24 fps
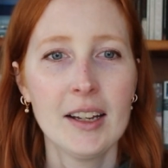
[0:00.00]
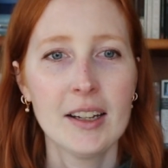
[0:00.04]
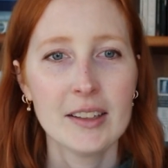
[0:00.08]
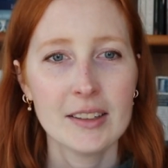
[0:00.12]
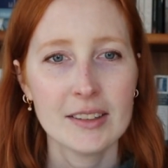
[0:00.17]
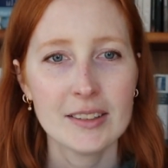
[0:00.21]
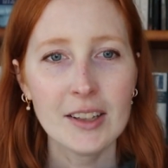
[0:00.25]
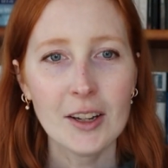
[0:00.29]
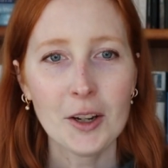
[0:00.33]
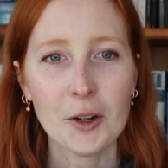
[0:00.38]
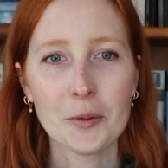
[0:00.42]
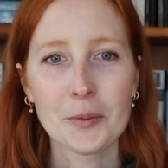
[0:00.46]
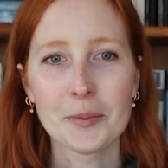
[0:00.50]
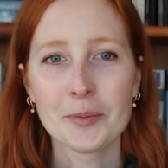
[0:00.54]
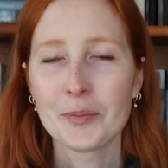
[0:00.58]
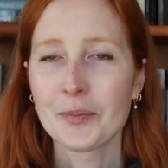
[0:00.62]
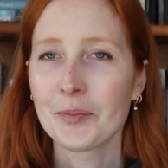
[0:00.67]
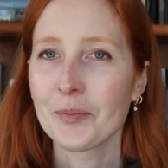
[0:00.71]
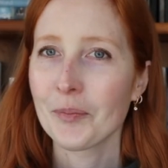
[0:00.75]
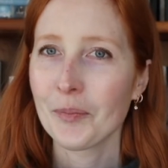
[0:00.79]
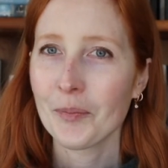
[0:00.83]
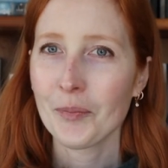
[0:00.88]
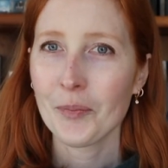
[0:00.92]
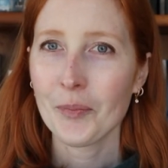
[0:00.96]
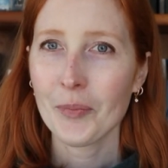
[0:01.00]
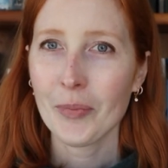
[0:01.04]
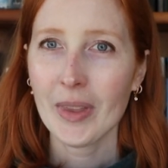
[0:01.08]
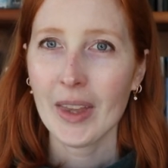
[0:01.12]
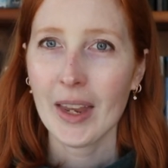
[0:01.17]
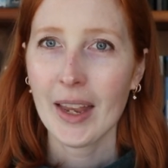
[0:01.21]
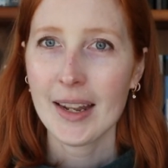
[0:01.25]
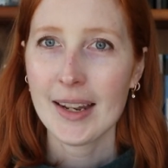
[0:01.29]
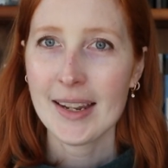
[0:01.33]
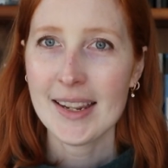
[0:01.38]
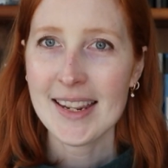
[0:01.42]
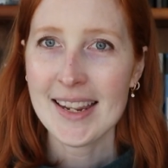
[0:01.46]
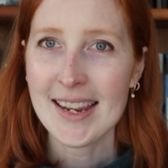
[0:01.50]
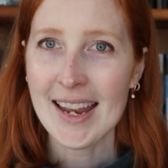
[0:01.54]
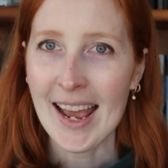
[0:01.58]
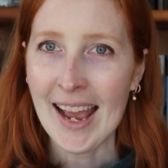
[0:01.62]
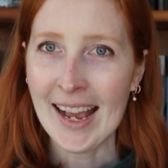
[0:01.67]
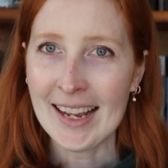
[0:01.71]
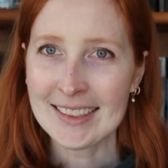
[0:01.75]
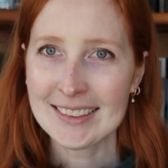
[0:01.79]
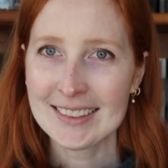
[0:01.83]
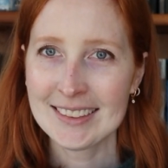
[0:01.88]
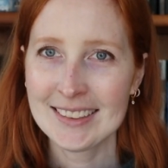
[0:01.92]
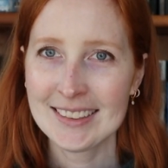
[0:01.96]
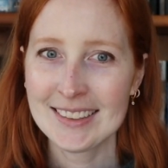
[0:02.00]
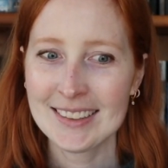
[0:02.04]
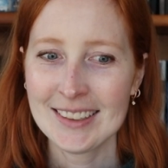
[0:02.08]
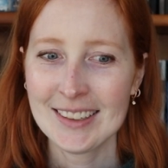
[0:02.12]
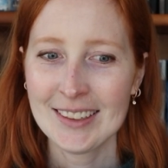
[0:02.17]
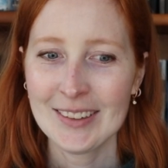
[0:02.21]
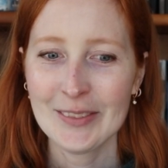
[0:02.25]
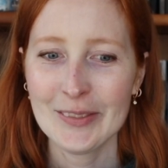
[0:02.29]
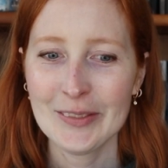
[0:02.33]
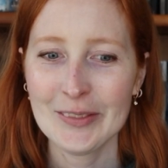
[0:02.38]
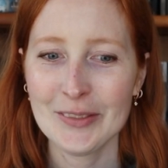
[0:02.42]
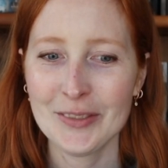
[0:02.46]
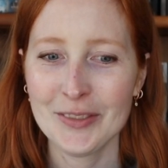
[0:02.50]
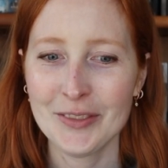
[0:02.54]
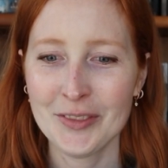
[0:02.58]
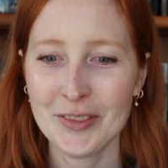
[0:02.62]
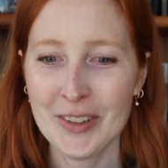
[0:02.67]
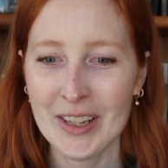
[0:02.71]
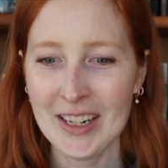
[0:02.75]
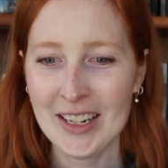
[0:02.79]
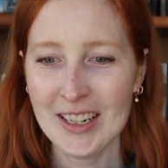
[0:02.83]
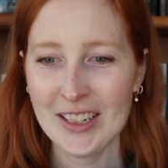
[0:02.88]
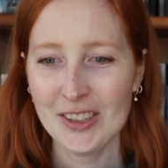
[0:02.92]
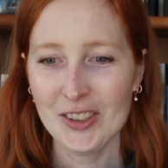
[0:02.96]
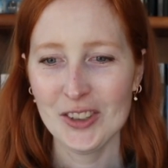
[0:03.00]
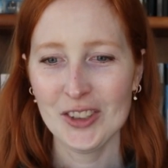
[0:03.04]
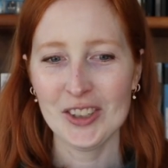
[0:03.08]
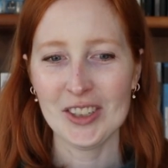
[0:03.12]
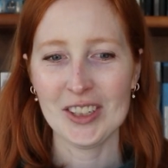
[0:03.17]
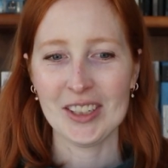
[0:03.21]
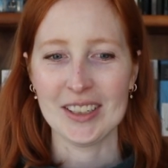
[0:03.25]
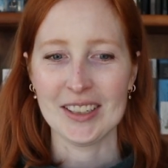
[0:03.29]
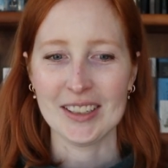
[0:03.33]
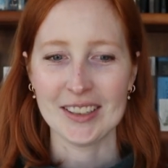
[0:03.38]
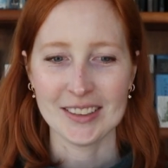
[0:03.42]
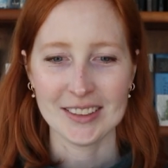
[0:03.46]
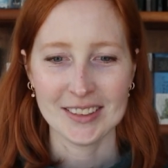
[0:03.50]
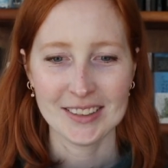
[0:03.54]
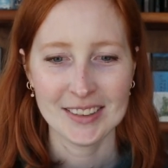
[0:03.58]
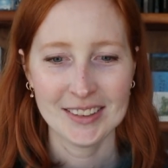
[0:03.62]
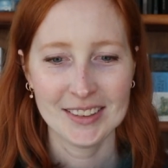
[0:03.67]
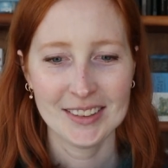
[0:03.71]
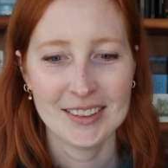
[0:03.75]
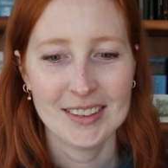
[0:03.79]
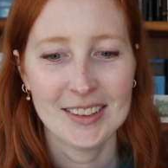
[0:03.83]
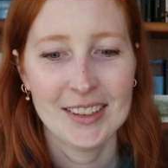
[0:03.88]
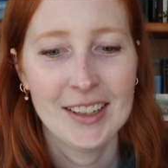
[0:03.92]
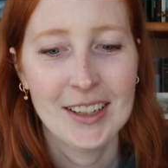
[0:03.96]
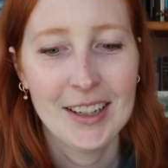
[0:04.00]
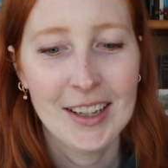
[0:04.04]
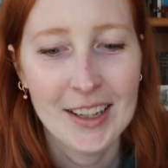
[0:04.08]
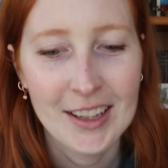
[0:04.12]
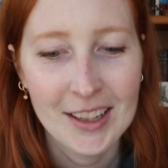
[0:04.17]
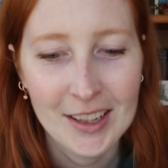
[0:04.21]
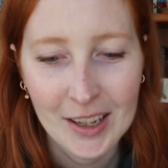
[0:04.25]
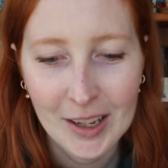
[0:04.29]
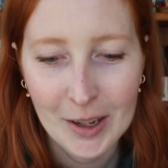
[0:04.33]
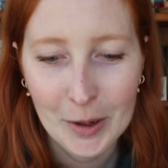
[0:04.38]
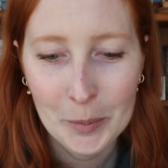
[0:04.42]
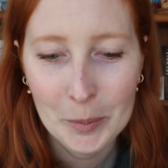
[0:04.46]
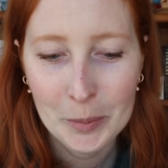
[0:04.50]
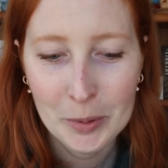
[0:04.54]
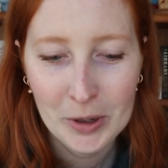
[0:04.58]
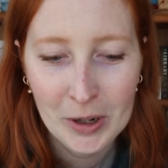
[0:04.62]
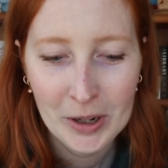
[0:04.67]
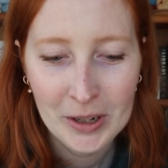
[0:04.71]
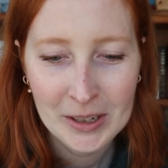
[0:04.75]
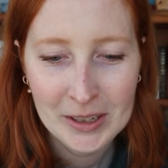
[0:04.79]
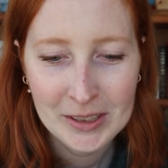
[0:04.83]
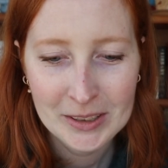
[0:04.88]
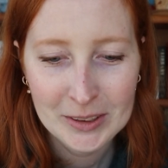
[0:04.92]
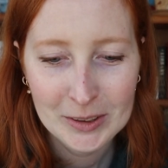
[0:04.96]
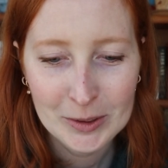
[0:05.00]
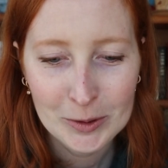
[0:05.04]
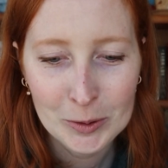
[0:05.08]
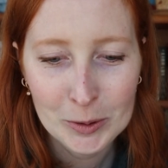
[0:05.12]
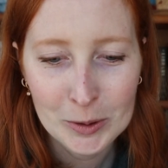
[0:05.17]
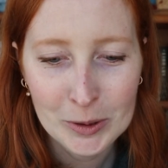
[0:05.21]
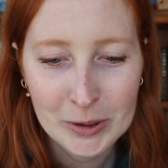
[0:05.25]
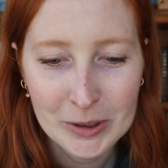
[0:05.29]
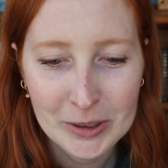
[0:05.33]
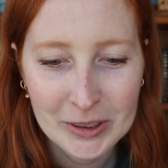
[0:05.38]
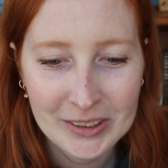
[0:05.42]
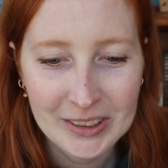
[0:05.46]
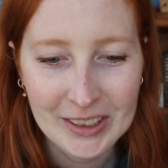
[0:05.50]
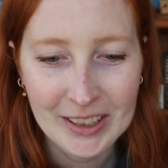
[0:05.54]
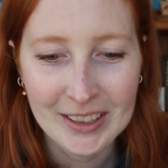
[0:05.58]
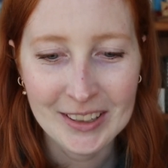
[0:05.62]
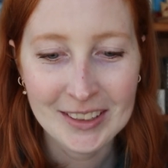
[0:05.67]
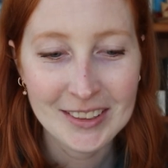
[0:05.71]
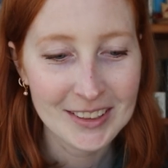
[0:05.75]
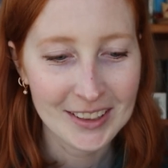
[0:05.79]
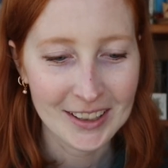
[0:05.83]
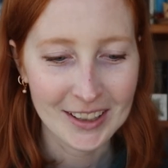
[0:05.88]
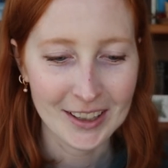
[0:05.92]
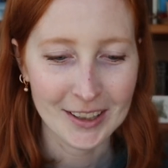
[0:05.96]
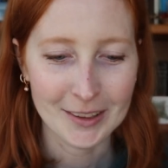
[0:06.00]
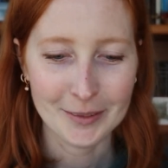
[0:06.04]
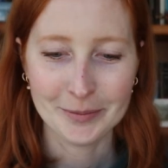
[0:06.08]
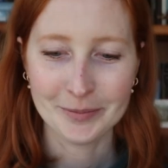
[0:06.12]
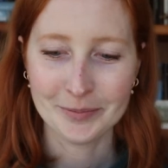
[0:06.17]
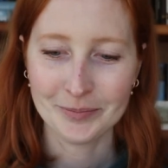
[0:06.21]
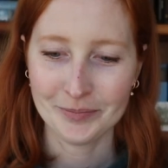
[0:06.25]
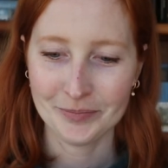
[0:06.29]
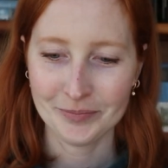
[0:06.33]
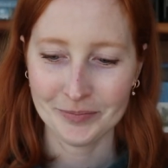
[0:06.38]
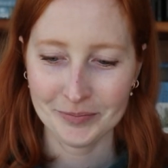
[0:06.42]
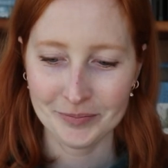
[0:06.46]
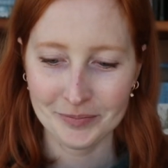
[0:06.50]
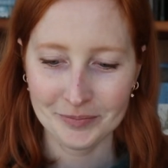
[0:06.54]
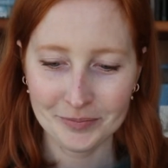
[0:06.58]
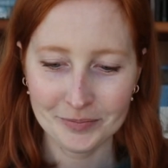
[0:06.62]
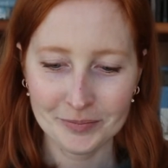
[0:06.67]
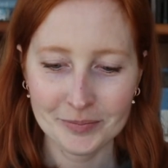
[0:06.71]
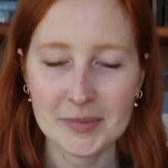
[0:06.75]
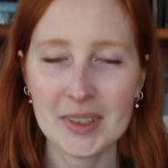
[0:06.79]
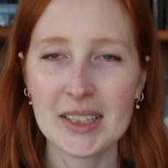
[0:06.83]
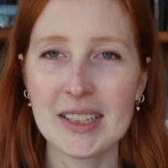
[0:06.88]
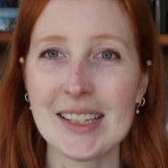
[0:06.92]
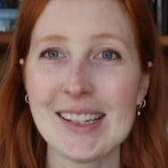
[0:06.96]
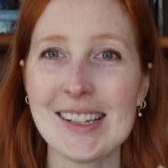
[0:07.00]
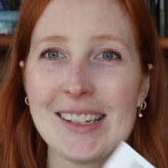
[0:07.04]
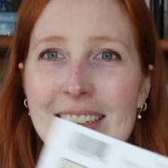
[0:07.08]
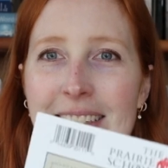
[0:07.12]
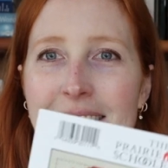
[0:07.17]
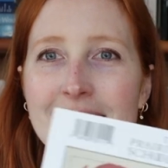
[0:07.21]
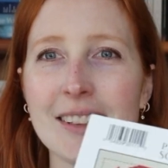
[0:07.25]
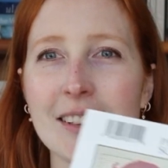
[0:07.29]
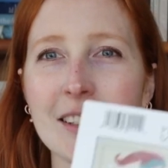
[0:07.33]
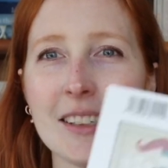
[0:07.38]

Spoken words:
So, next finishes. Prairie Schooler Santa. This